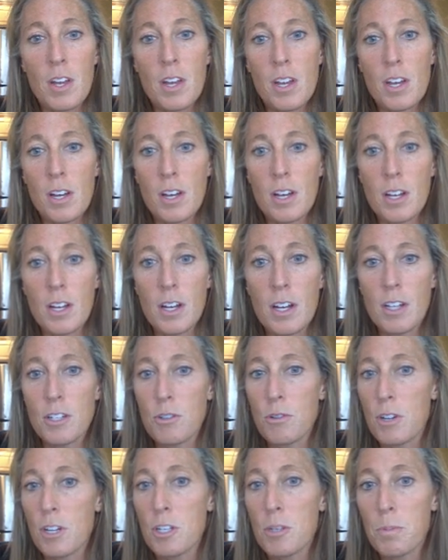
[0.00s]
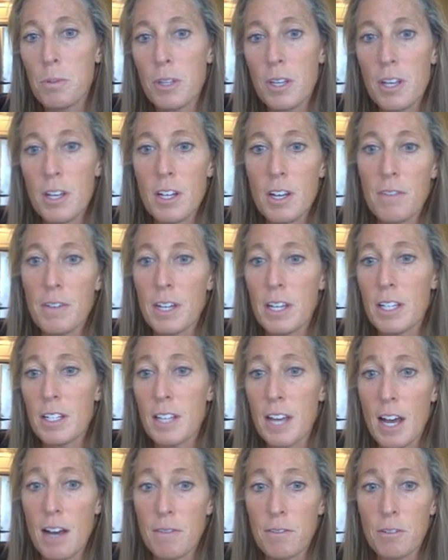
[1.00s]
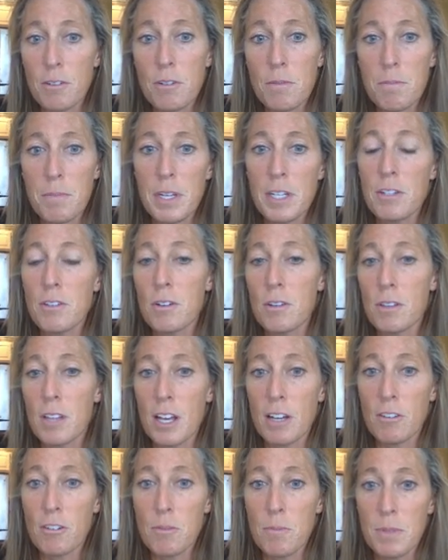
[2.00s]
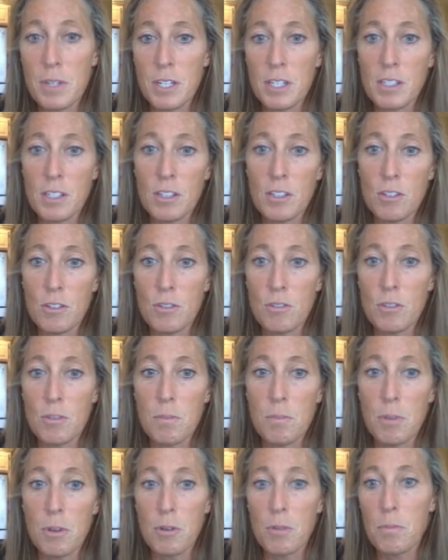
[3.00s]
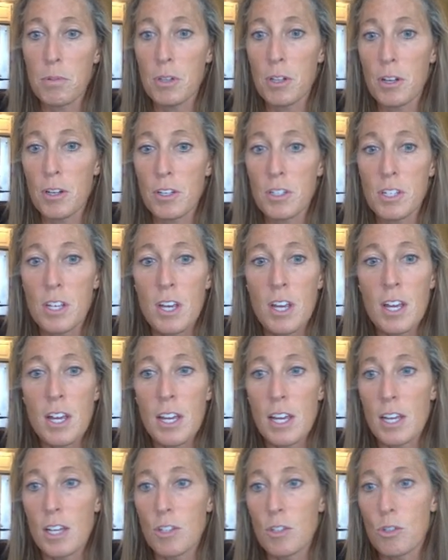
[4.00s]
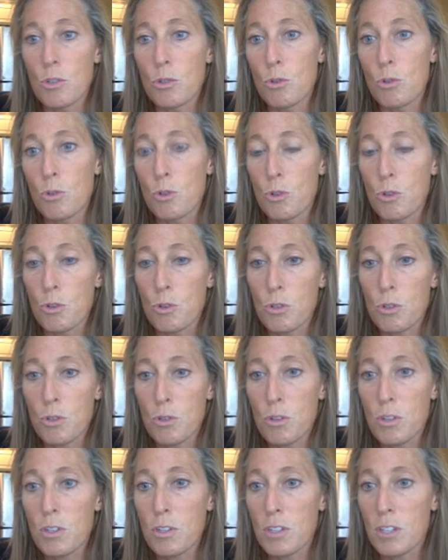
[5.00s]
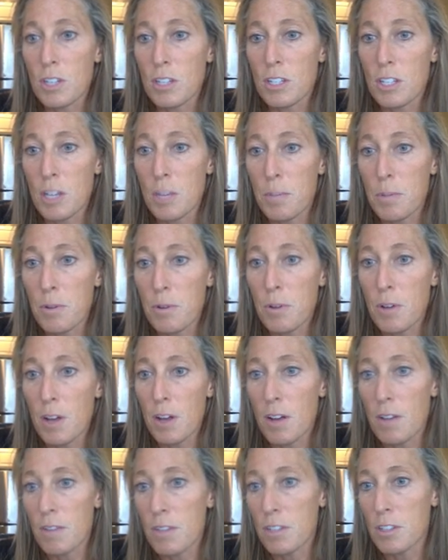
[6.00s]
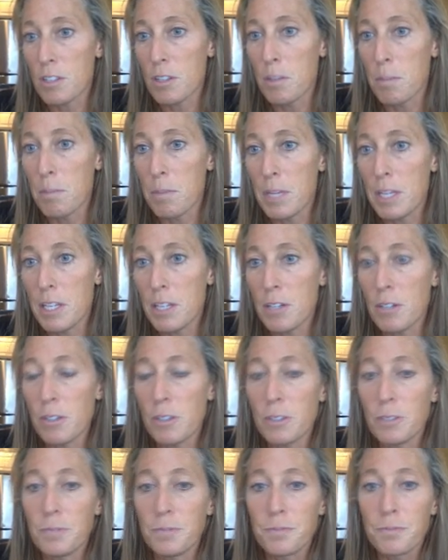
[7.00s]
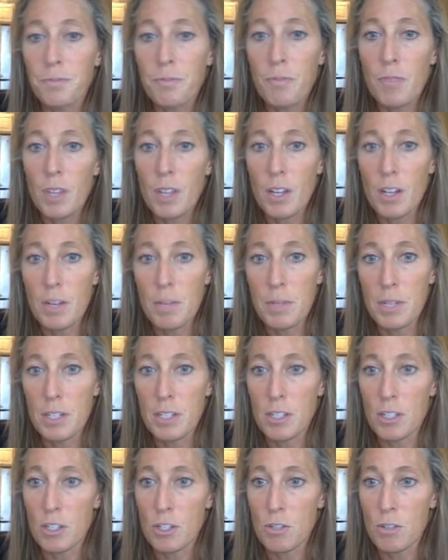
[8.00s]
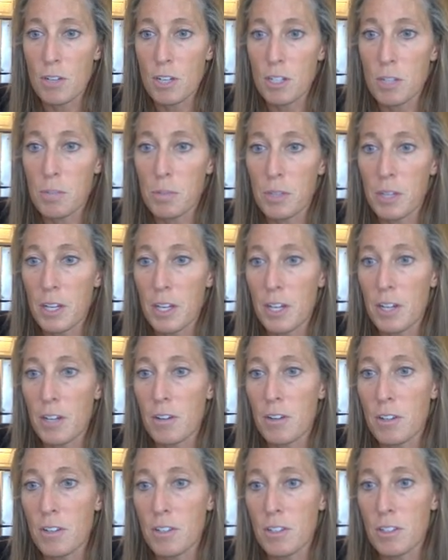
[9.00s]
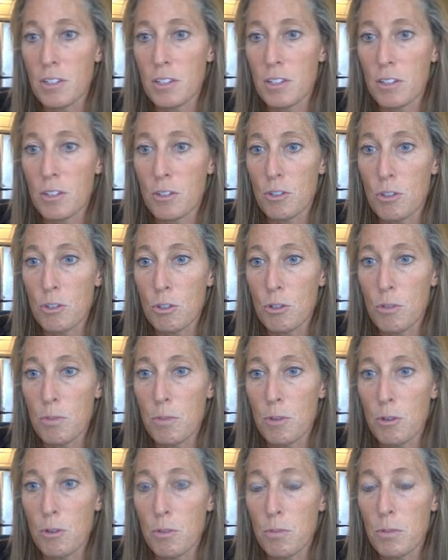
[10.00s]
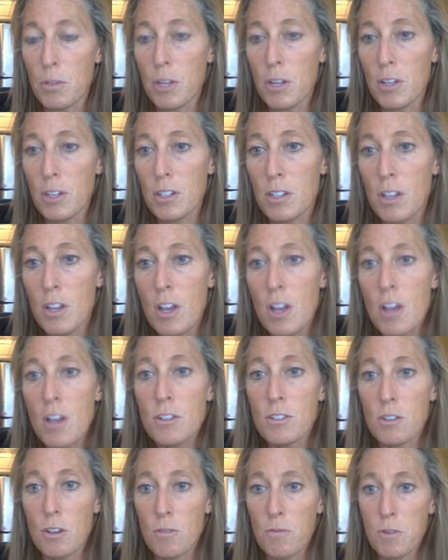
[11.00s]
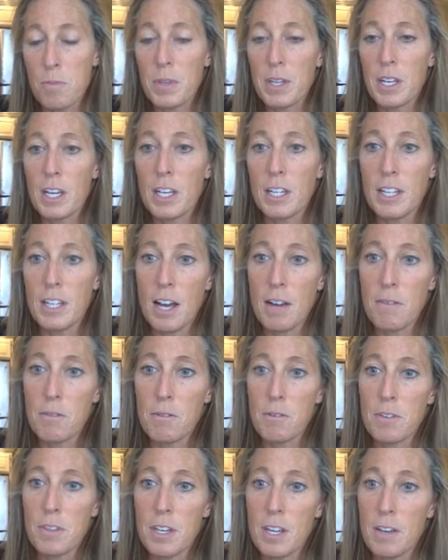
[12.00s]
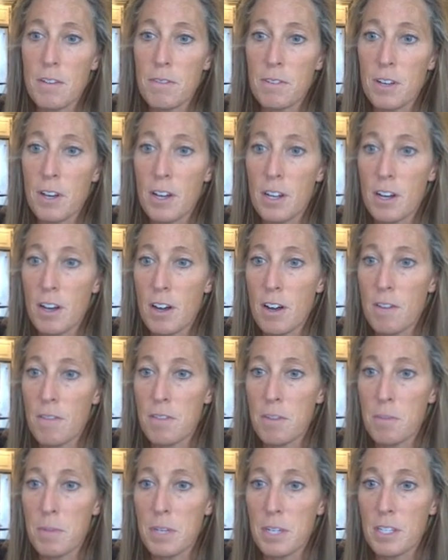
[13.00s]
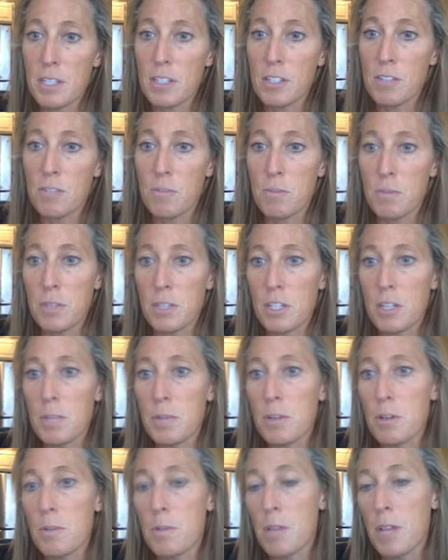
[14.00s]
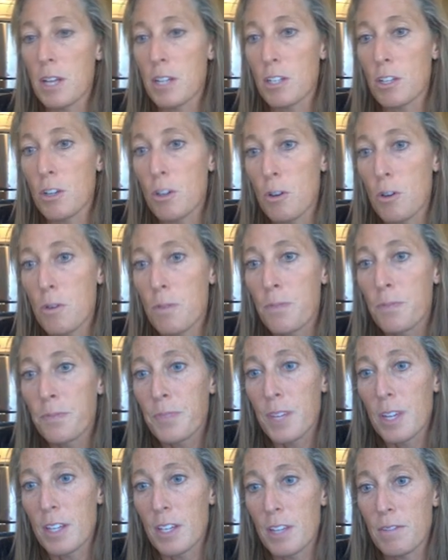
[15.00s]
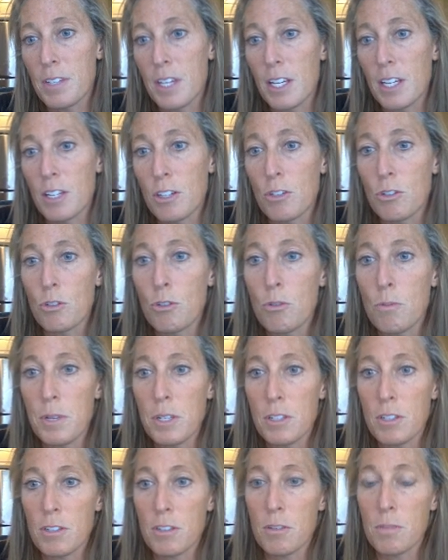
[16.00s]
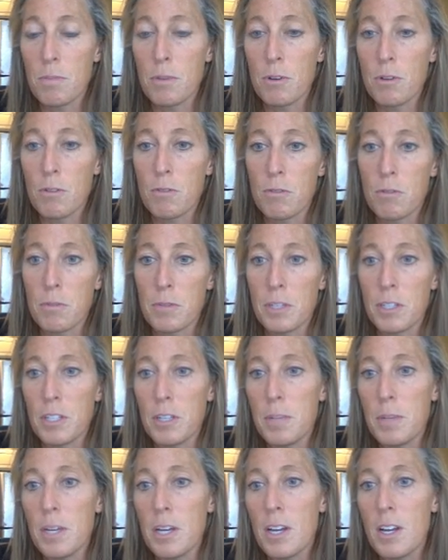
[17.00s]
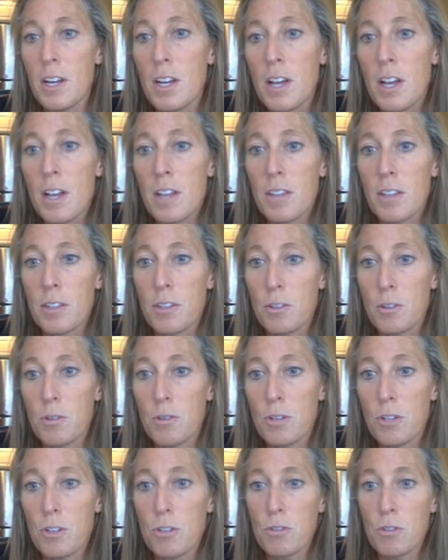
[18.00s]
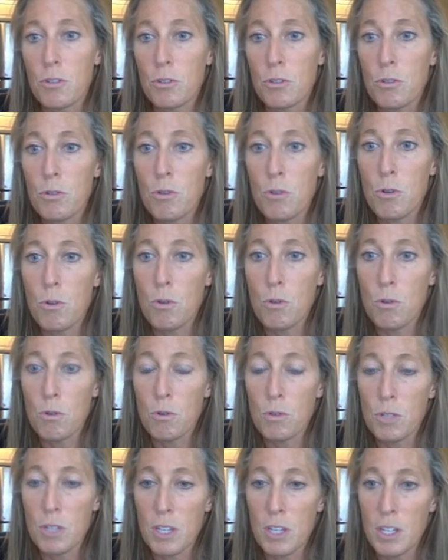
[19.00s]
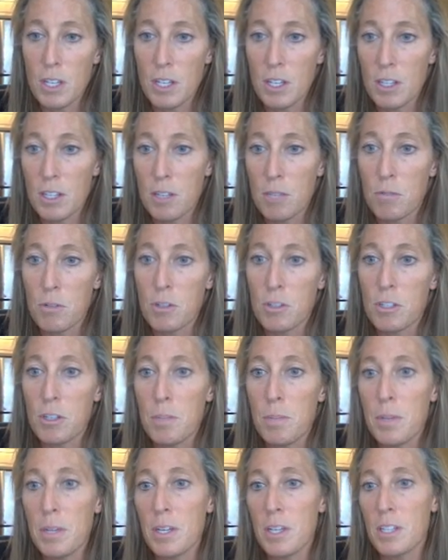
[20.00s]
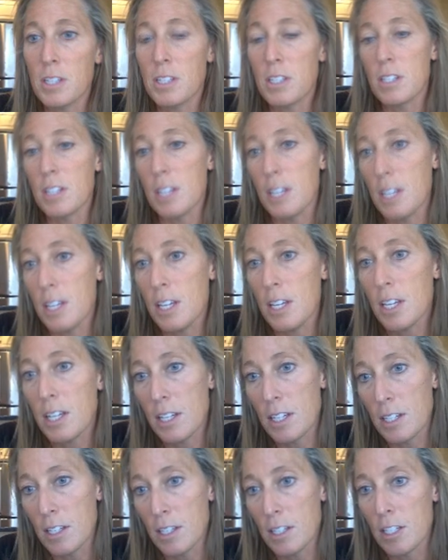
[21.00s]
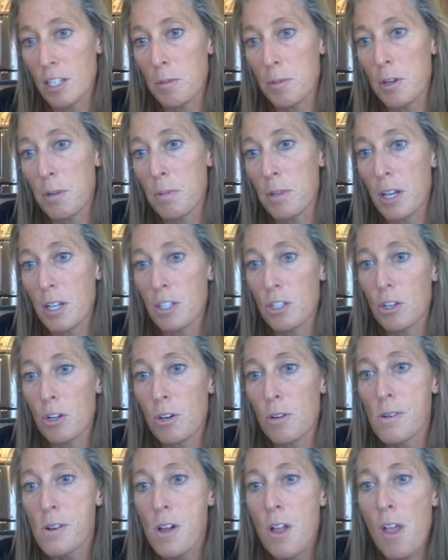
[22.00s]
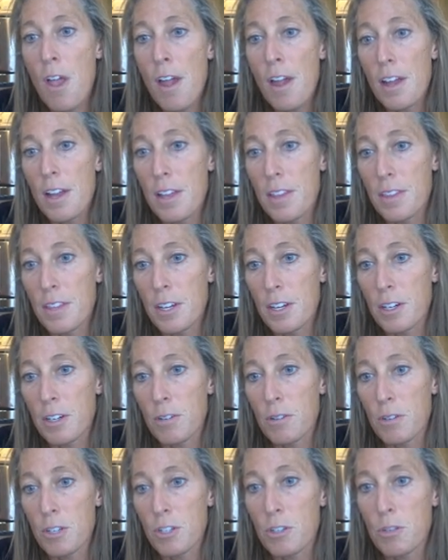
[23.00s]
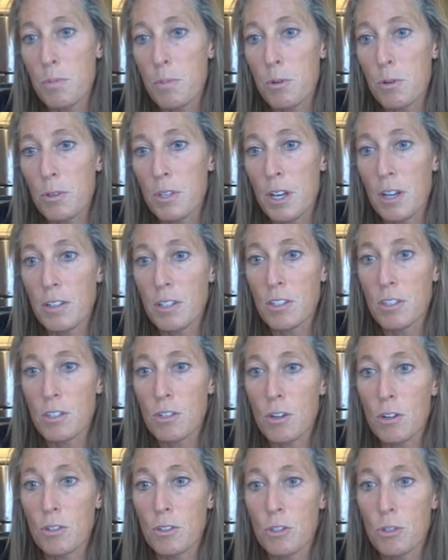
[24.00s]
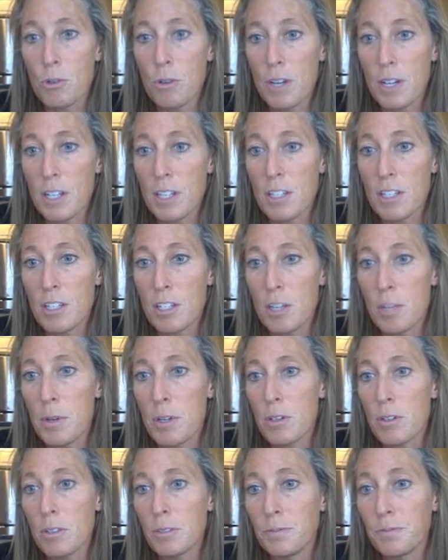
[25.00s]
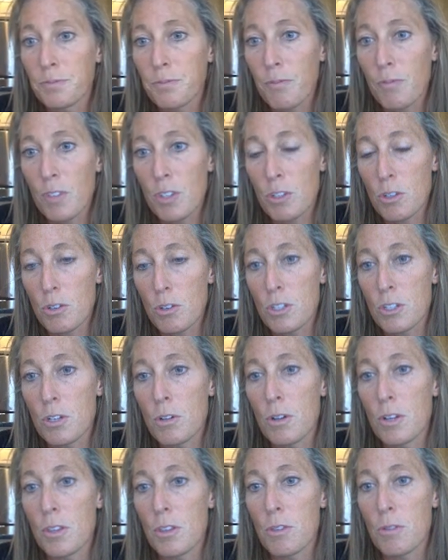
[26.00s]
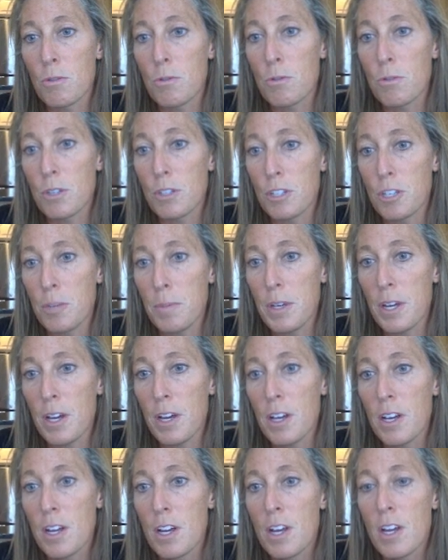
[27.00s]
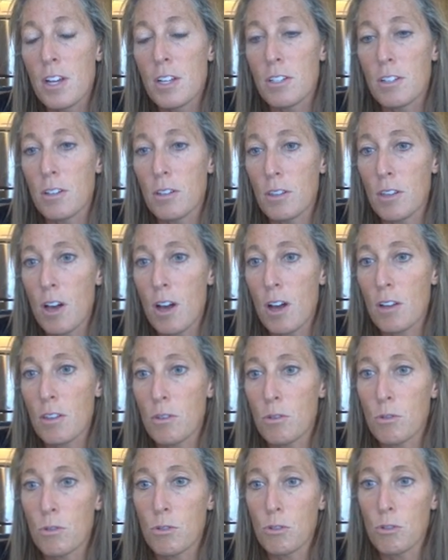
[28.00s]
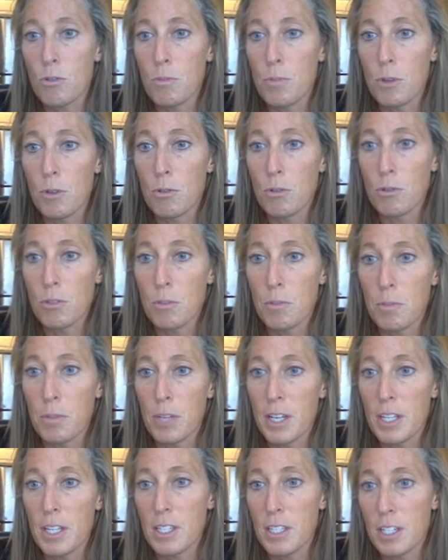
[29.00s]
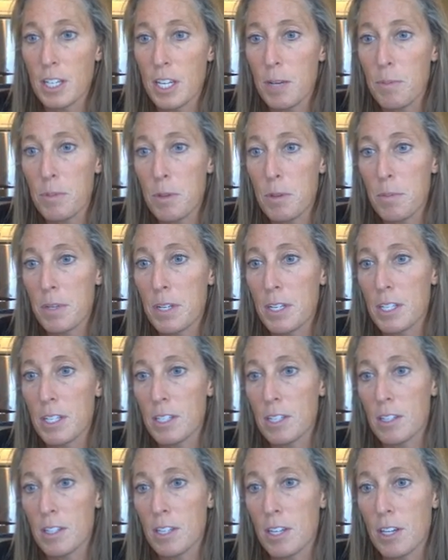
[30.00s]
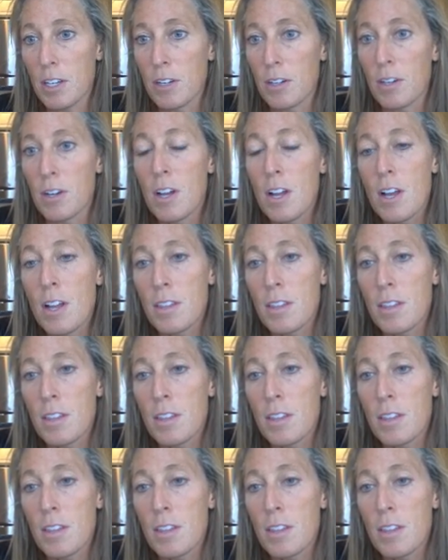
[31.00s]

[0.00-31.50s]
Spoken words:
A transplant of a cadaver, medial or lateral meniscus using bone plugs and sutures. So this is an example of, this is a medial meniscus transplant here. You can see that there's 2 bone plugs. So from the cadaver, they've cut off the meniscus from the tibial plateau, and they've taken 2 pieces of bone from the tibia that they're going to drill 2 holes in the recipient's knee into the tibial plateau, and they're going to pull down, this is called transtibial, so it's going through the tibia to lock those 2 bones in place to keep the meniscus here.